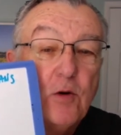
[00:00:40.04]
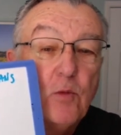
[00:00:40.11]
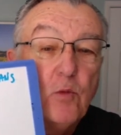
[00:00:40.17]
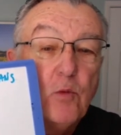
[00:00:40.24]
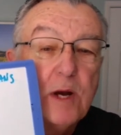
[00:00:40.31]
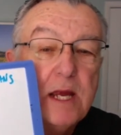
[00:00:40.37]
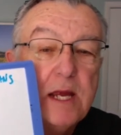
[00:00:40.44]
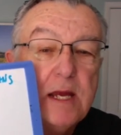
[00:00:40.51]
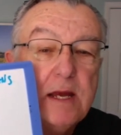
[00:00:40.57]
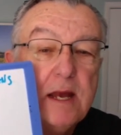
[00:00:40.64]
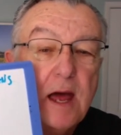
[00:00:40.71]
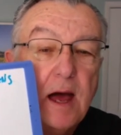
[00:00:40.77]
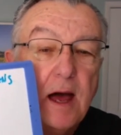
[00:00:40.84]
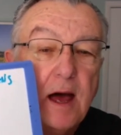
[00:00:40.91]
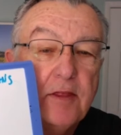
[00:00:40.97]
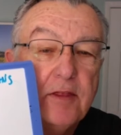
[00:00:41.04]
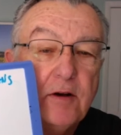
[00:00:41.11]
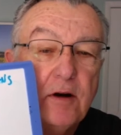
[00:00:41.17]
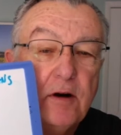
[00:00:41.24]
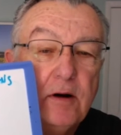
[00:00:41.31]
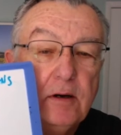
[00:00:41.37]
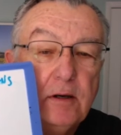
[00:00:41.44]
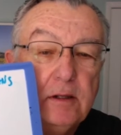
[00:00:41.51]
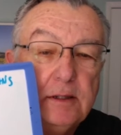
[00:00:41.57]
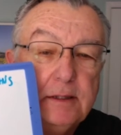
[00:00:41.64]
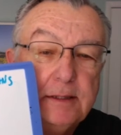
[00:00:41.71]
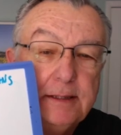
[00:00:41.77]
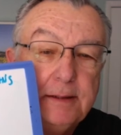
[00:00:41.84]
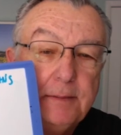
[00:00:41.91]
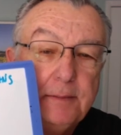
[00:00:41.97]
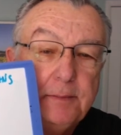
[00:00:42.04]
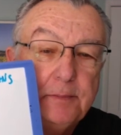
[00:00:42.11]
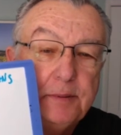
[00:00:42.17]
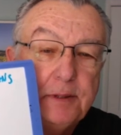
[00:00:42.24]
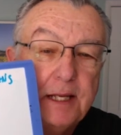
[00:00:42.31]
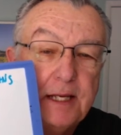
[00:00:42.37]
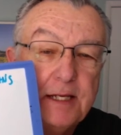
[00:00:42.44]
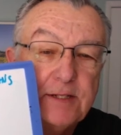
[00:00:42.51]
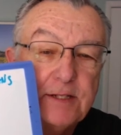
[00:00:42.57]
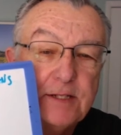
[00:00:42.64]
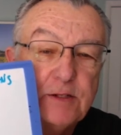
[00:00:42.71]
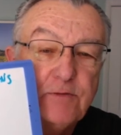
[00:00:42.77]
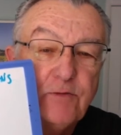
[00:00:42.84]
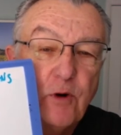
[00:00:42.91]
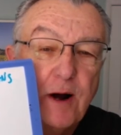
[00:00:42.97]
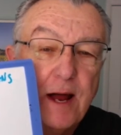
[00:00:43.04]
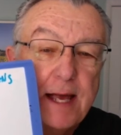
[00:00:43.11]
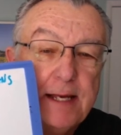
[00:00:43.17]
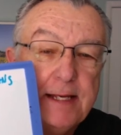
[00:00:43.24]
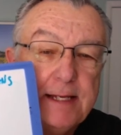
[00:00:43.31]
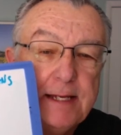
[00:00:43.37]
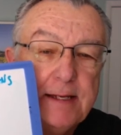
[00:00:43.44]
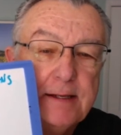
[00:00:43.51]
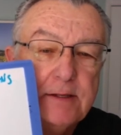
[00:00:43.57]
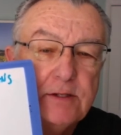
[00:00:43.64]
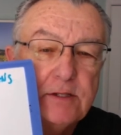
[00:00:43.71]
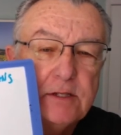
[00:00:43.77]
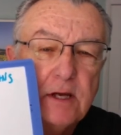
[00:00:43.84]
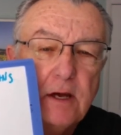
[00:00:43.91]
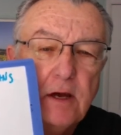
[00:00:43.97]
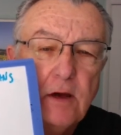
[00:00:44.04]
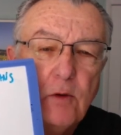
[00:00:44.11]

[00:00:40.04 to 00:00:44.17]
Read other places for ideas,